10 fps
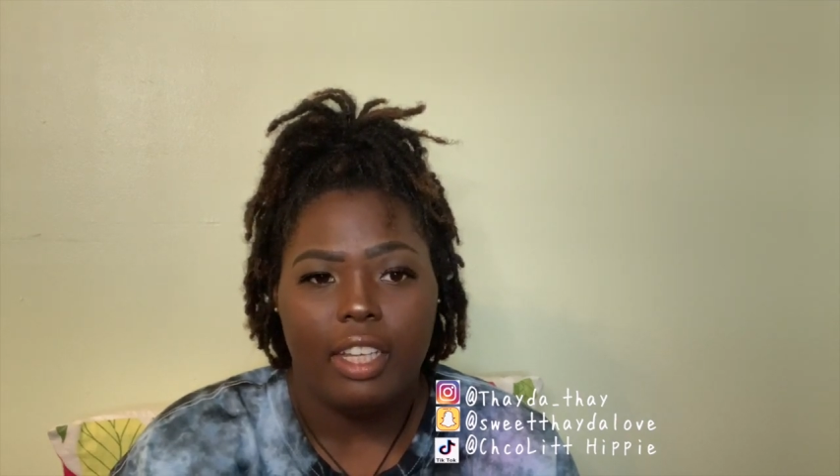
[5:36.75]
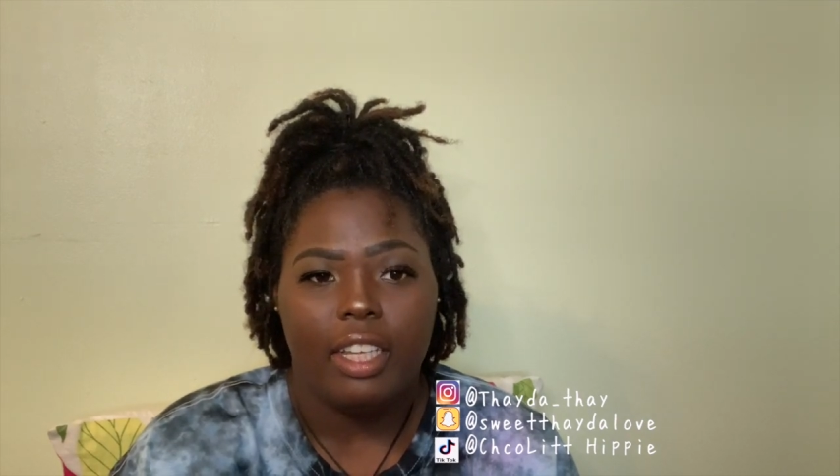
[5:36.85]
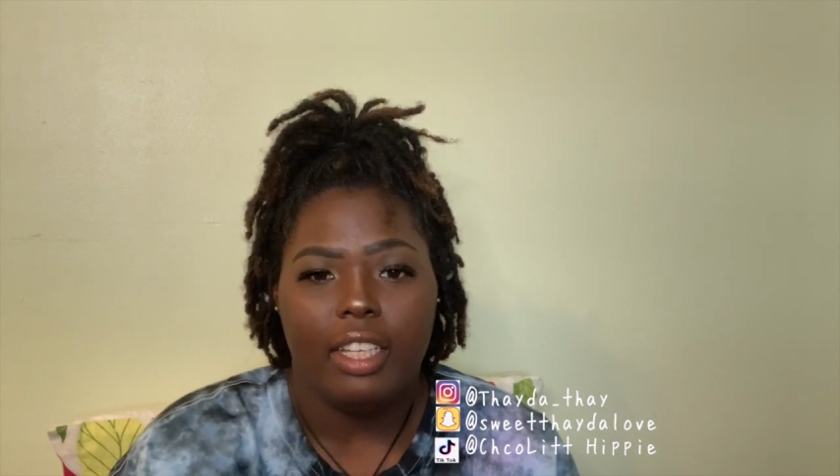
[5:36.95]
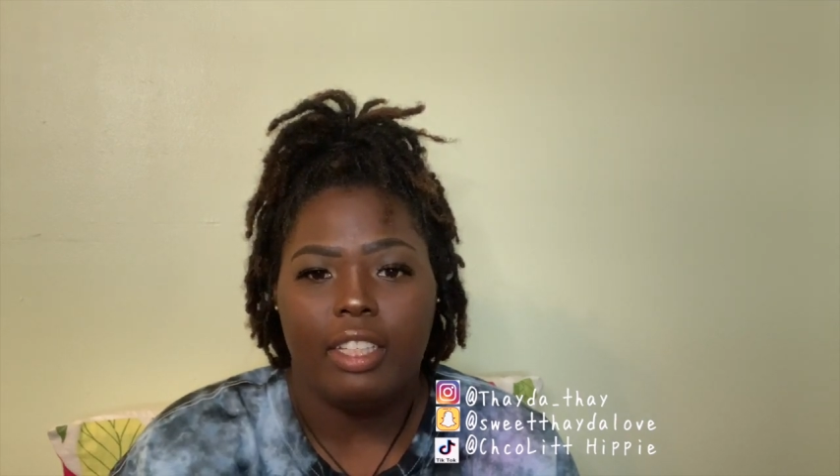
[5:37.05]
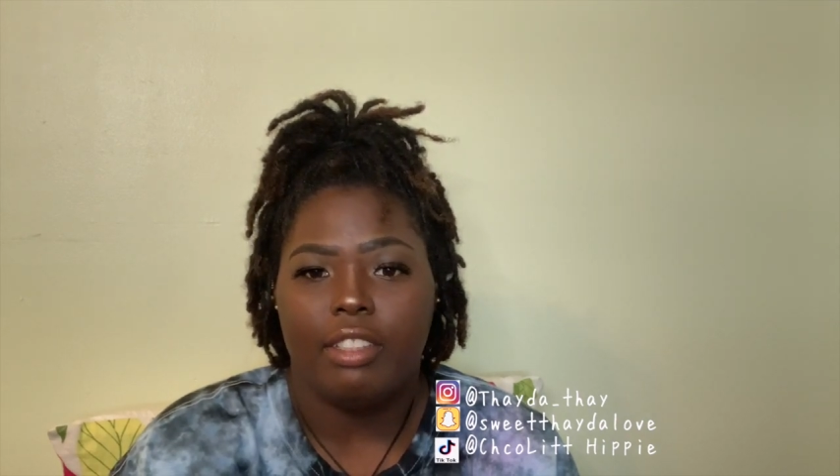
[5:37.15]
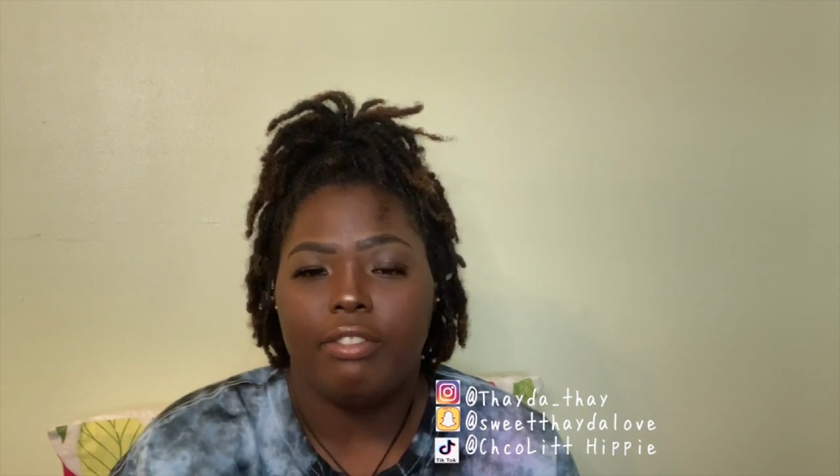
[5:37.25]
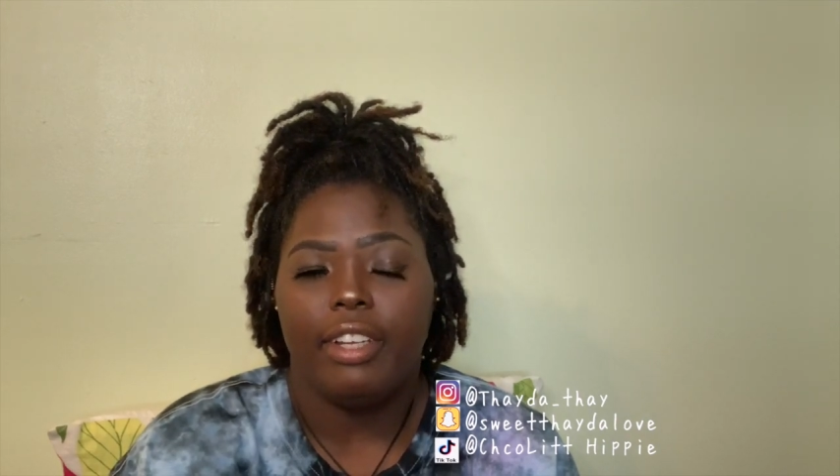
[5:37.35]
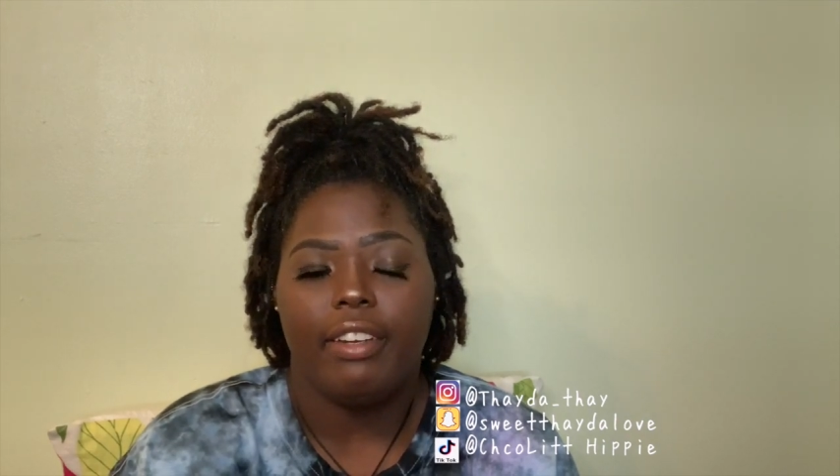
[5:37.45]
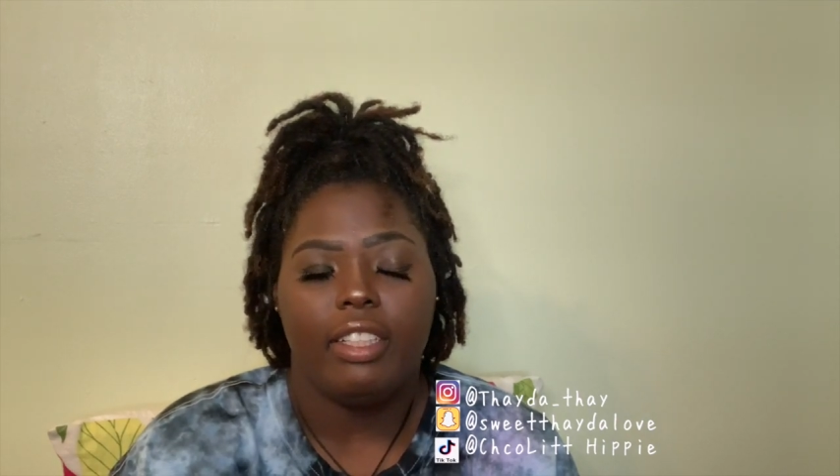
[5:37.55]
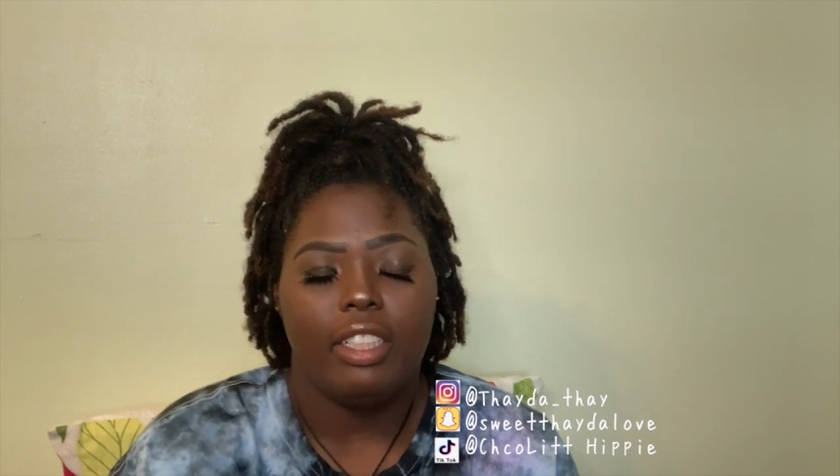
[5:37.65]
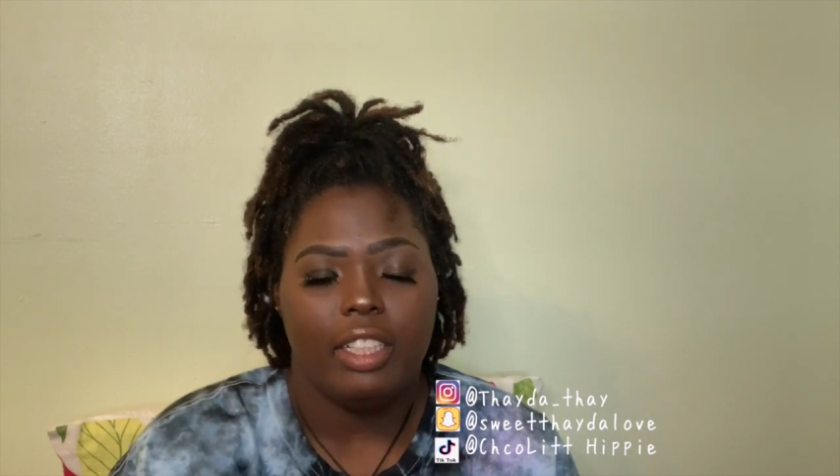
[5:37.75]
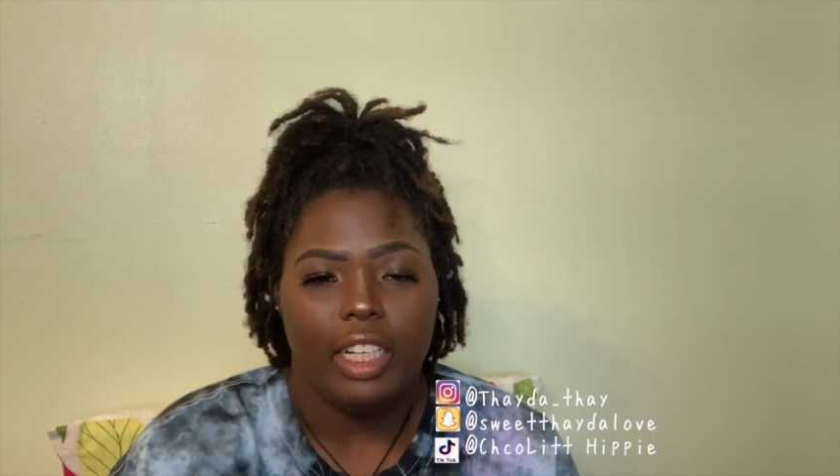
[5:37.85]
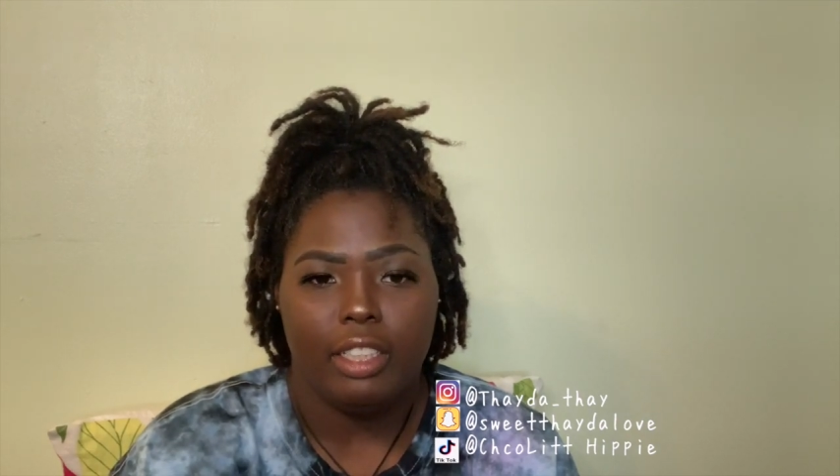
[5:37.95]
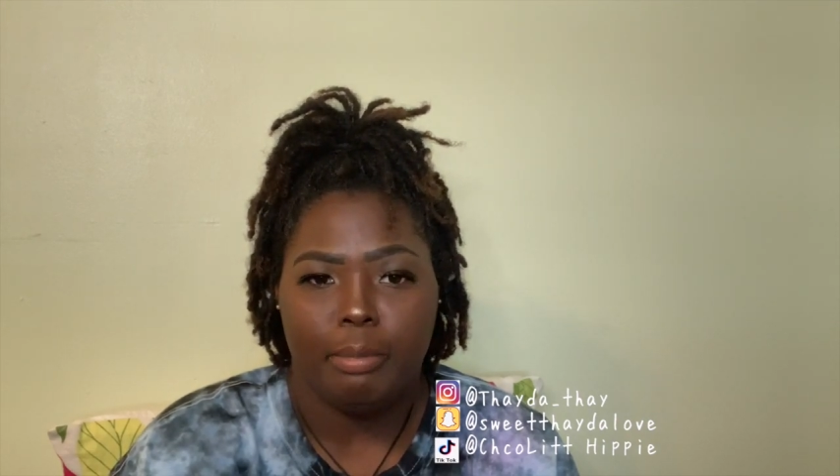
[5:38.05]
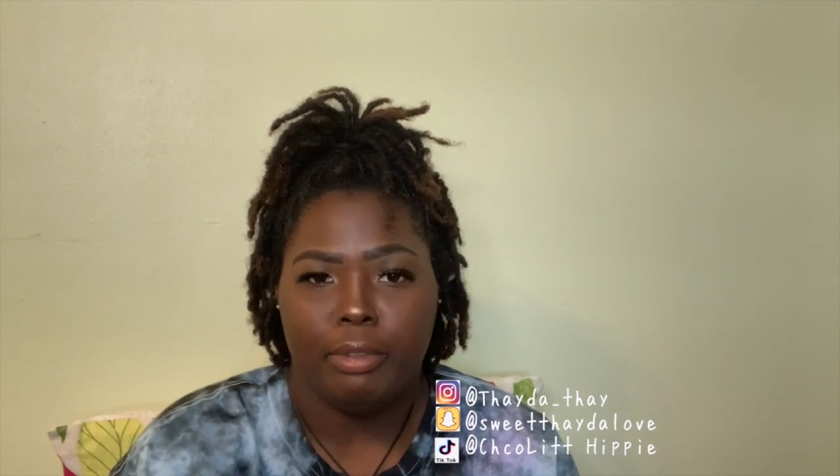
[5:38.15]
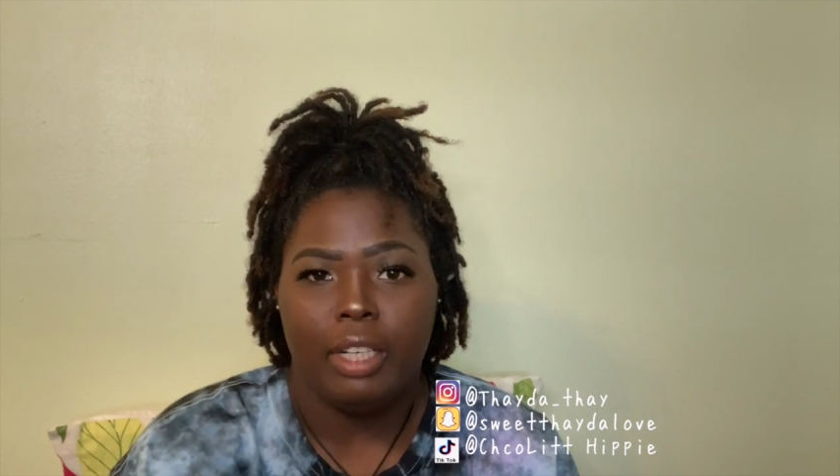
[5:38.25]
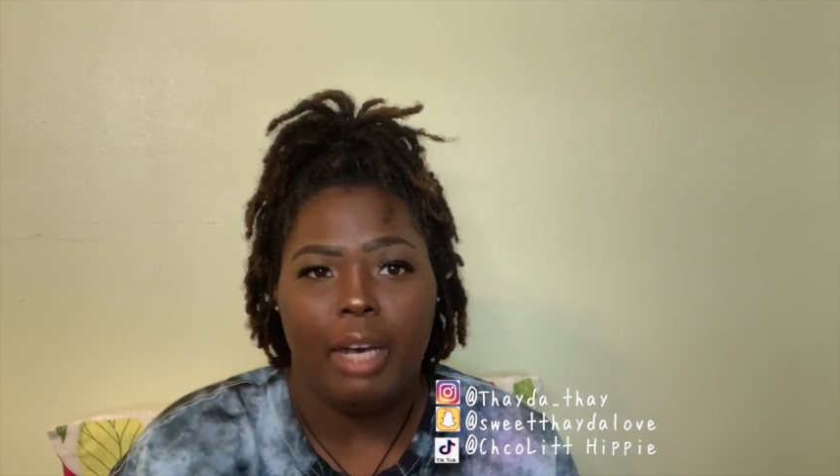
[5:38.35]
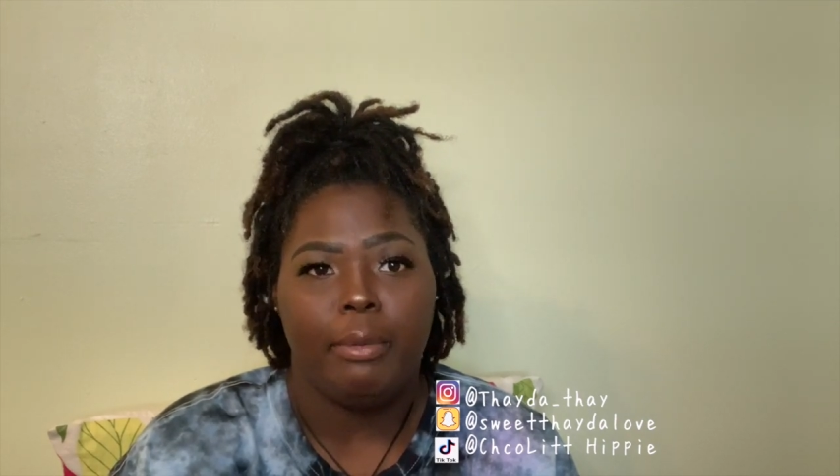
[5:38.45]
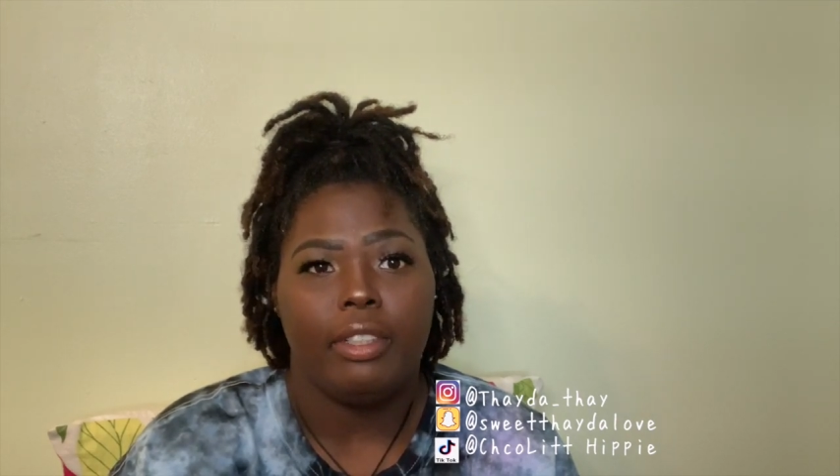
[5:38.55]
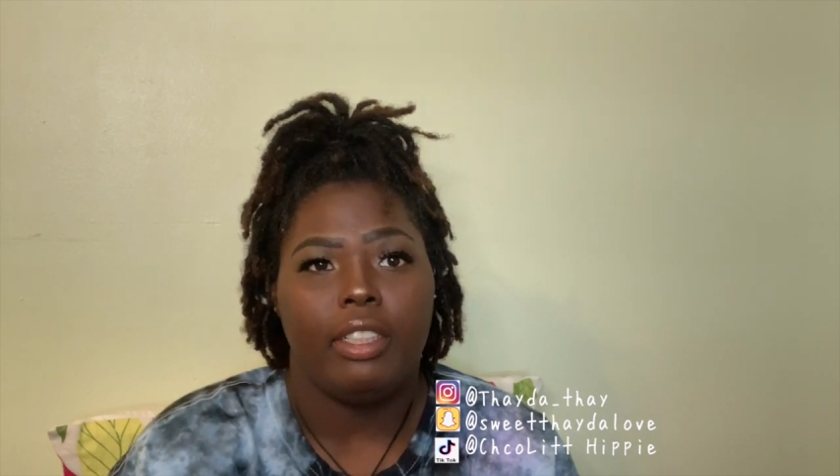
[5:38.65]
It's very delectable. I
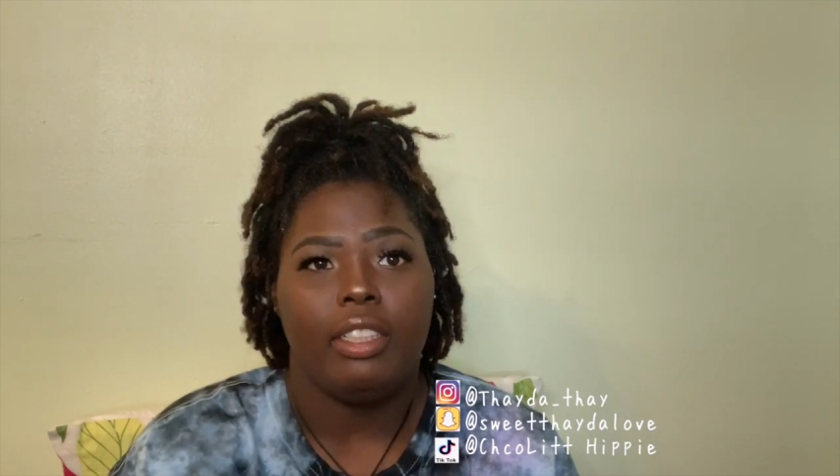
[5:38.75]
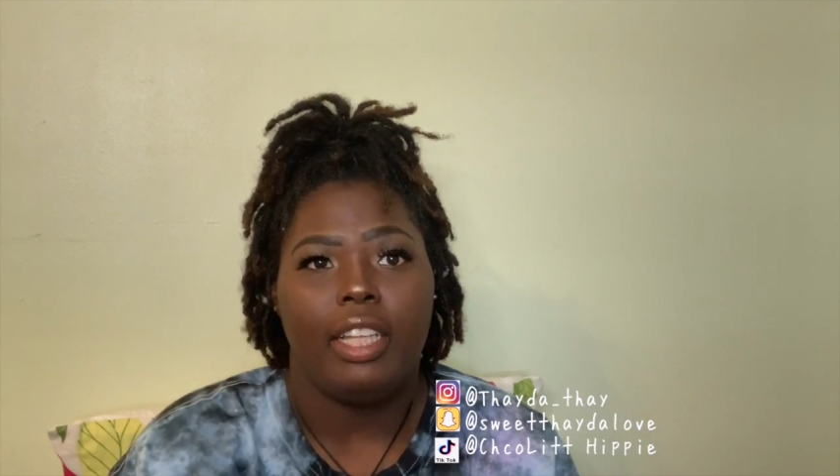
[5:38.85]
would